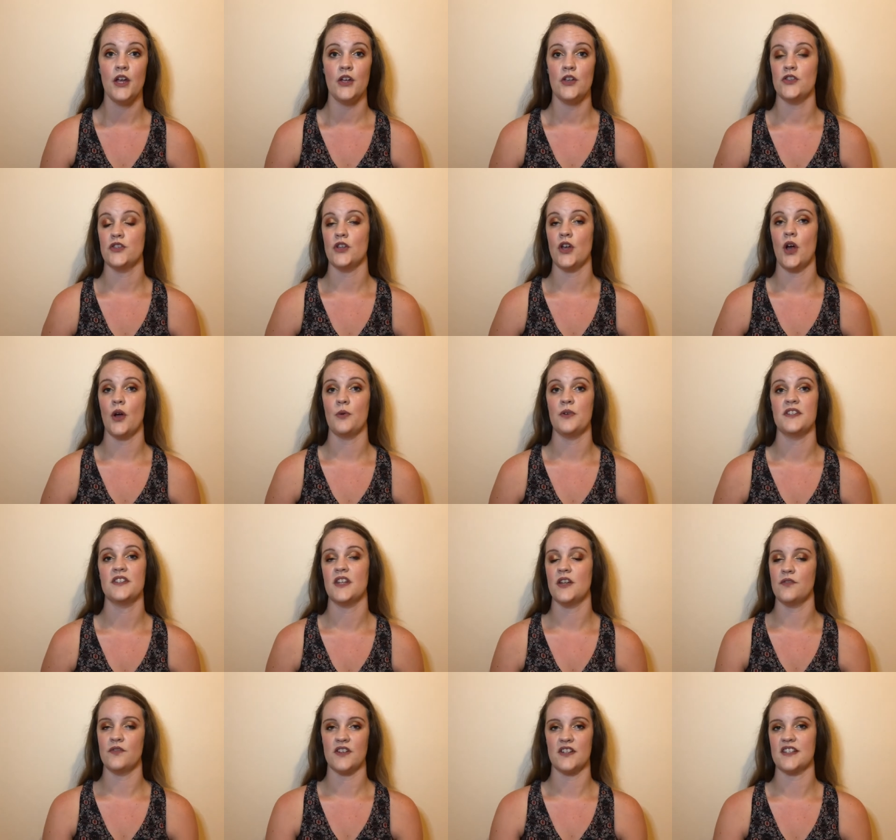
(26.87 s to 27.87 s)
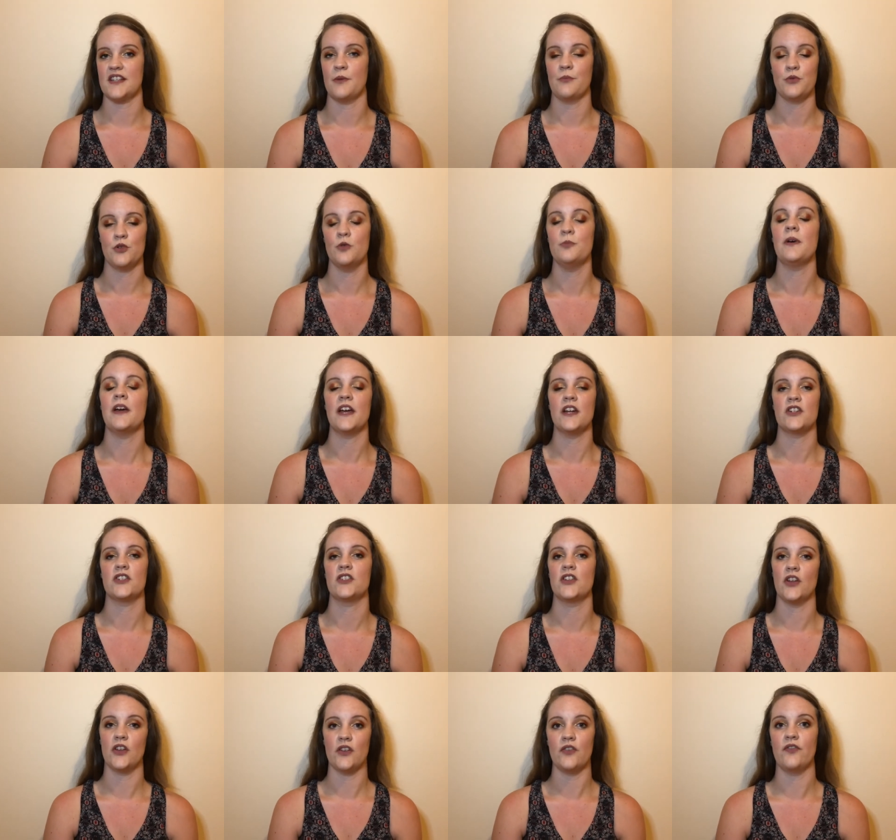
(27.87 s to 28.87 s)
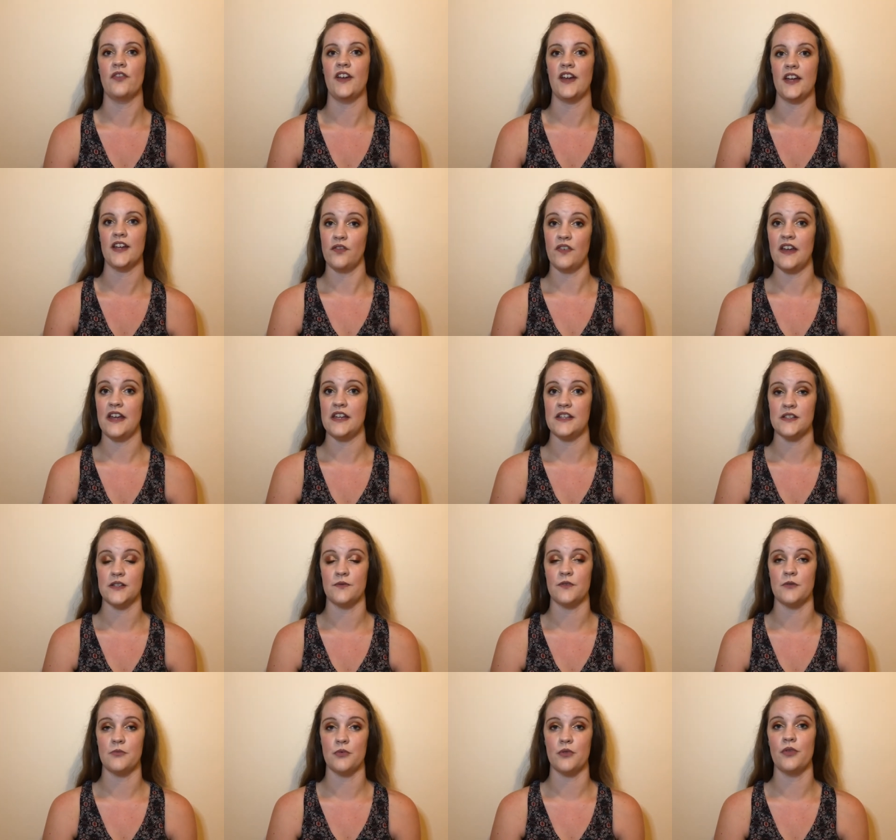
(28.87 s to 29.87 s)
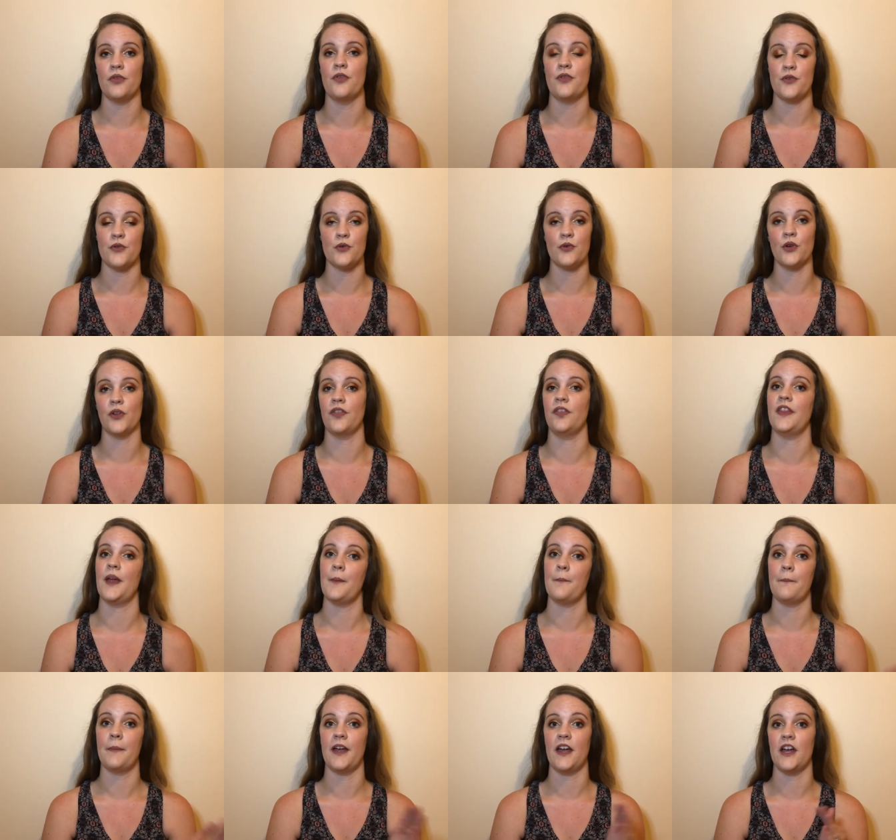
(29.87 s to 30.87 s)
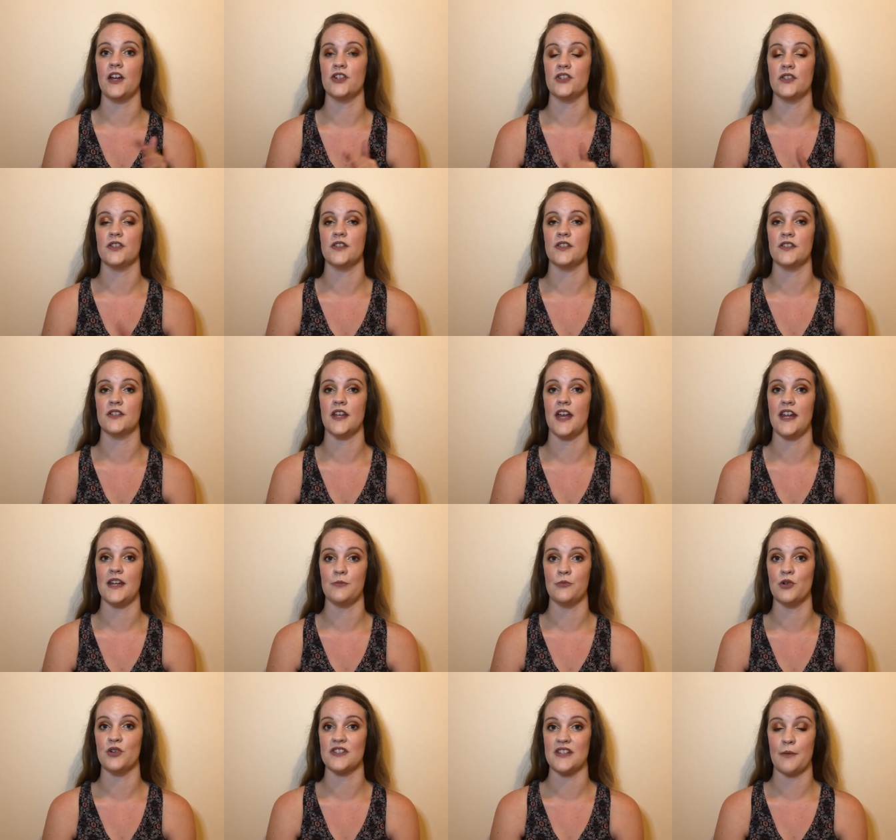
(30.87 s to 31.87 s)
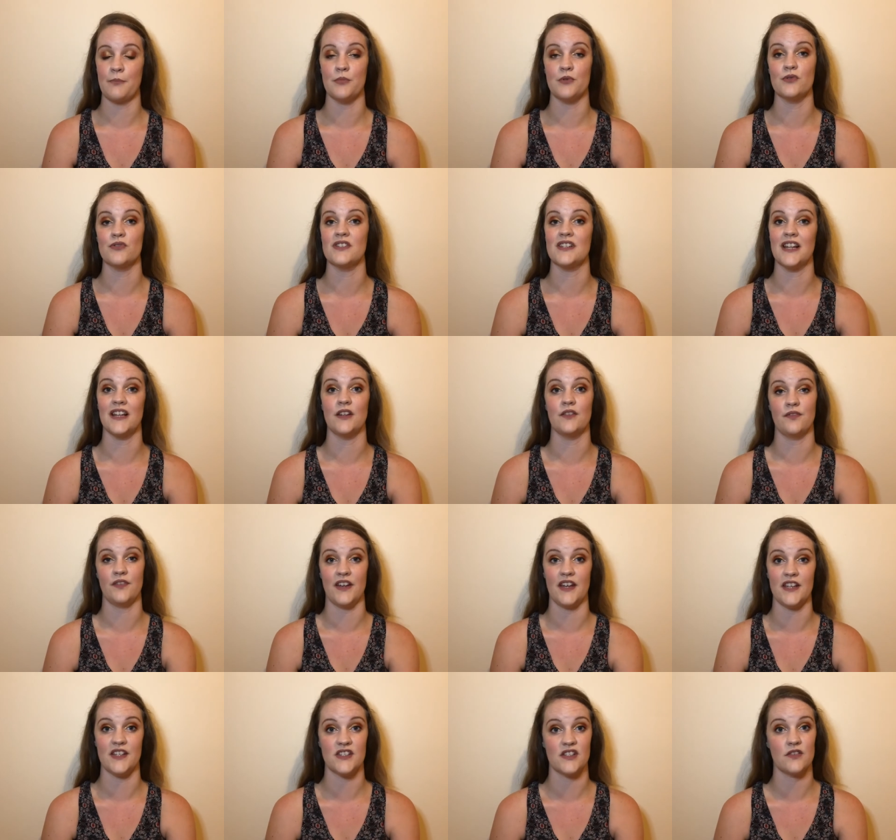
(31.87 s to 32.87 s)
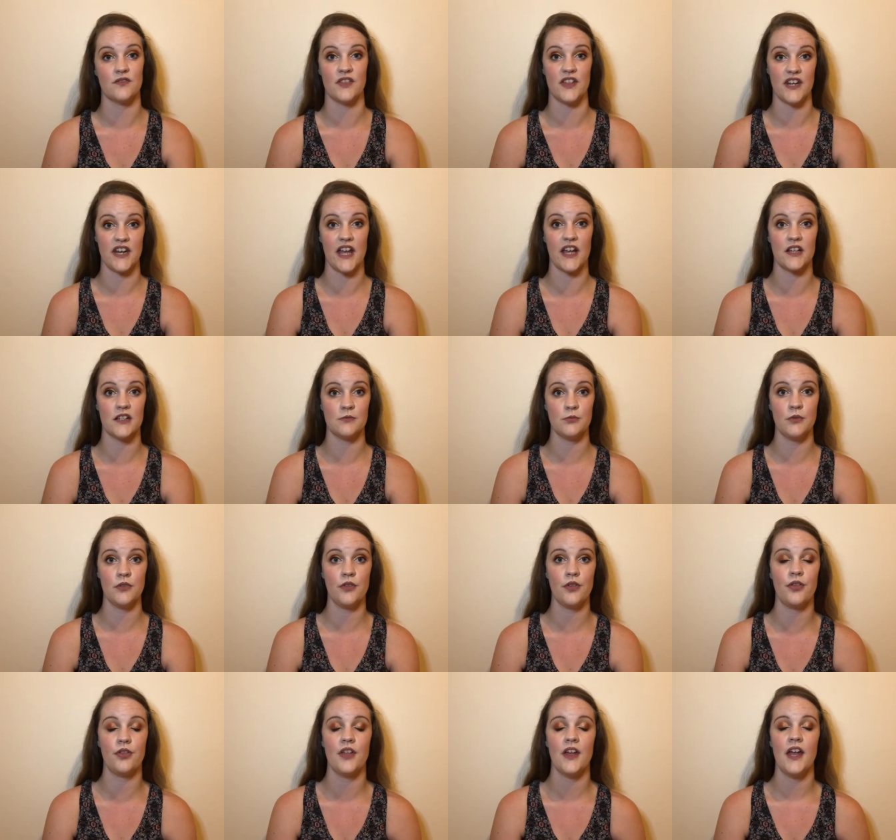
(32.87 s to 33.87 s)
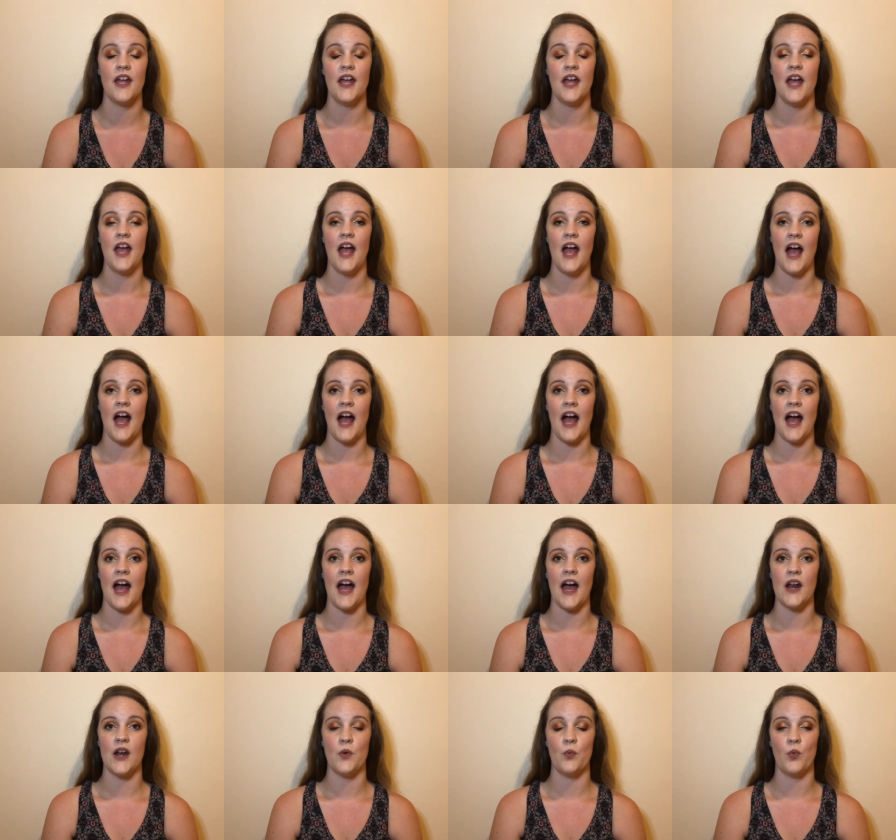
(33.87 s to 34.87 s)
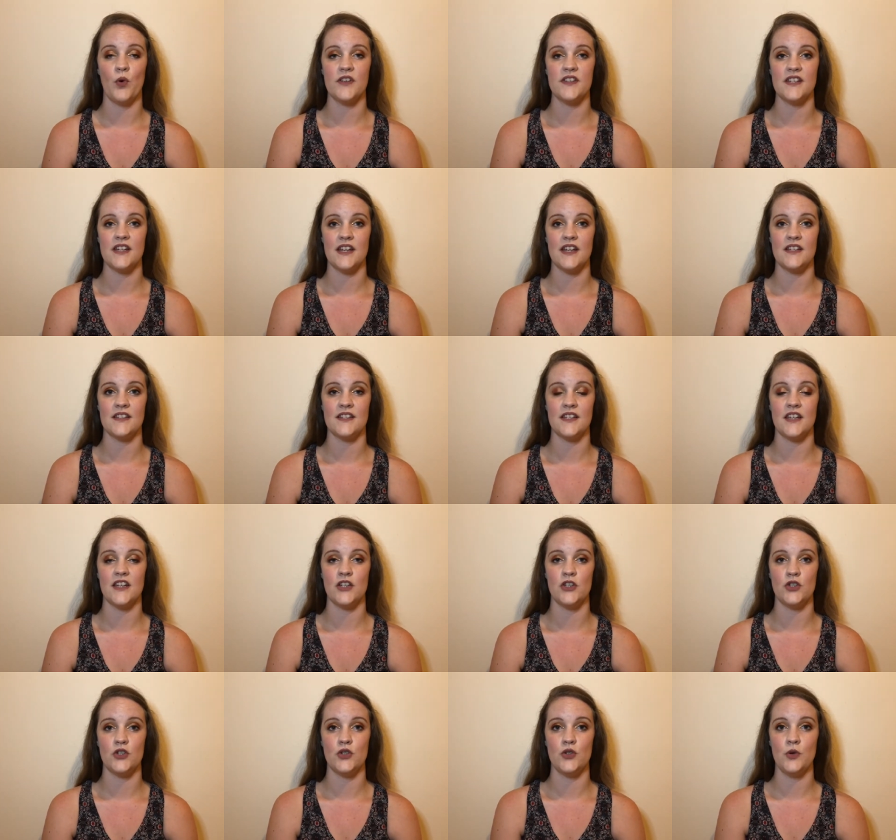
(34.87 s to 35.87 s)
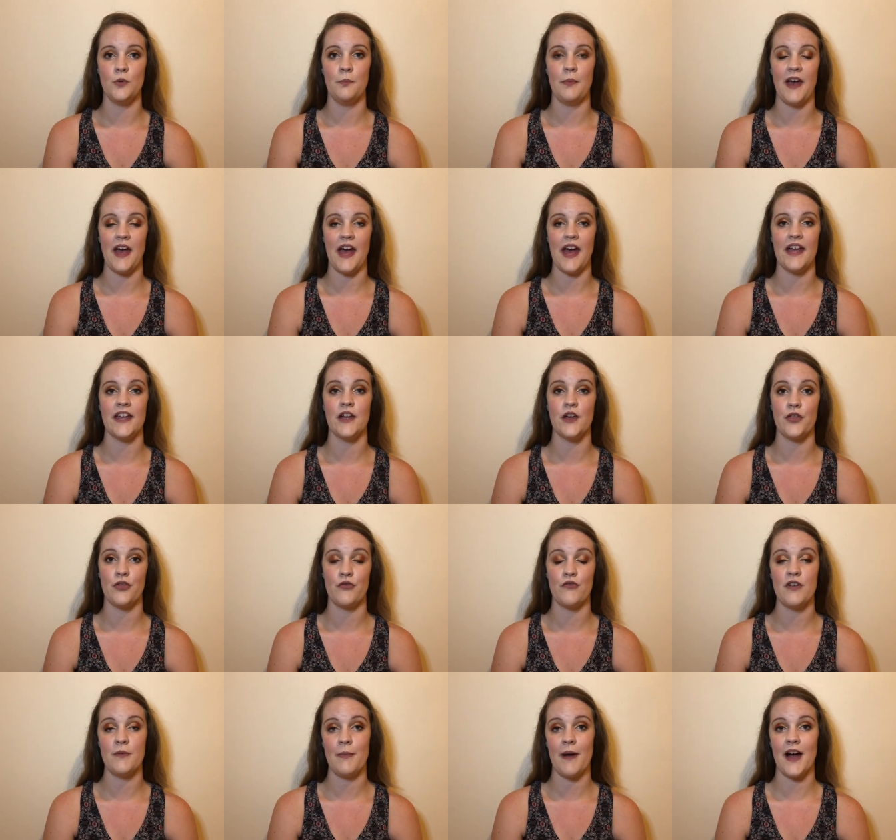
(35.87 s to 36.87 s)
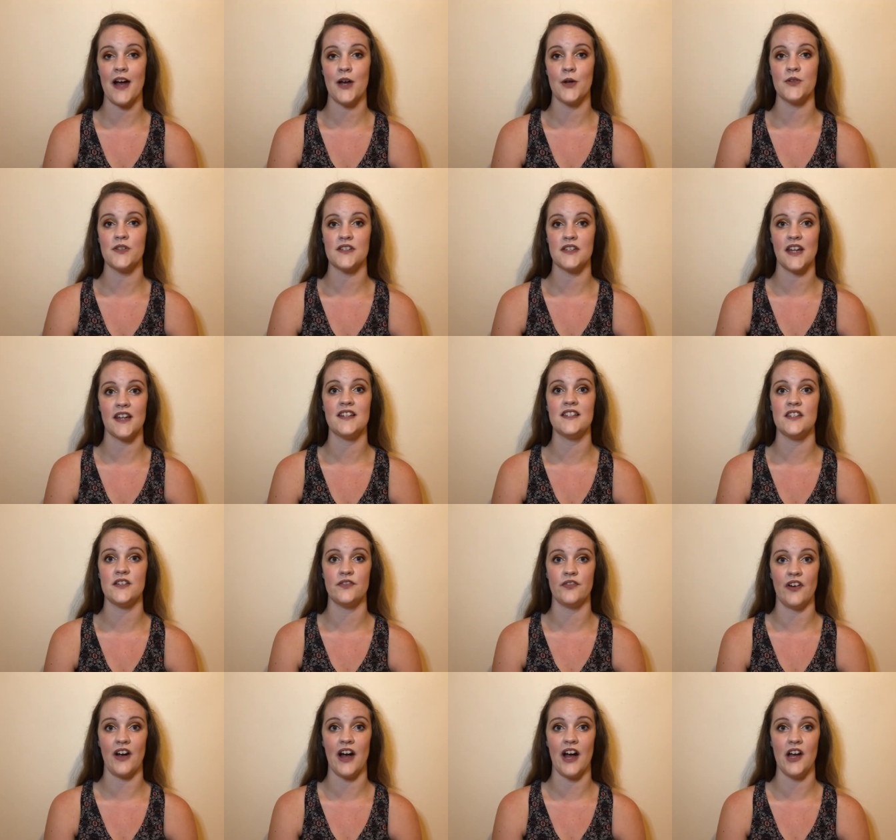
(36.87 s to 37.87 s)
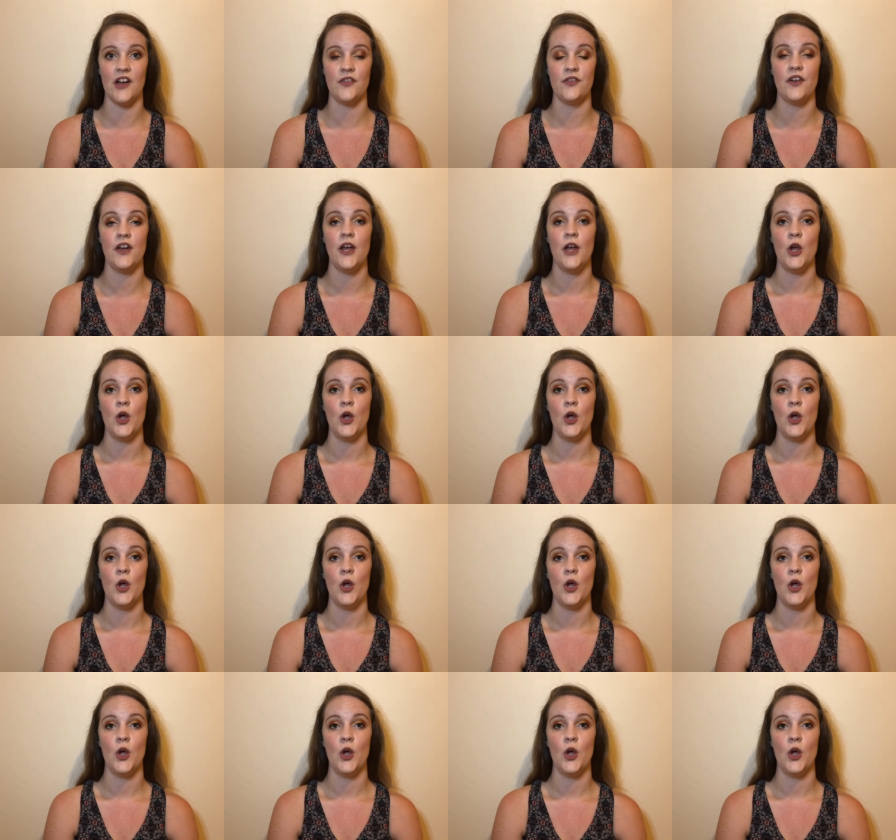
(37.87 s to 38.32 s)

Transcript: So say for example you purchased it on the fir first of the month, you couldn't then purchase any more samples till the first of the next month. And what it is is you pay three pounds ninety-five,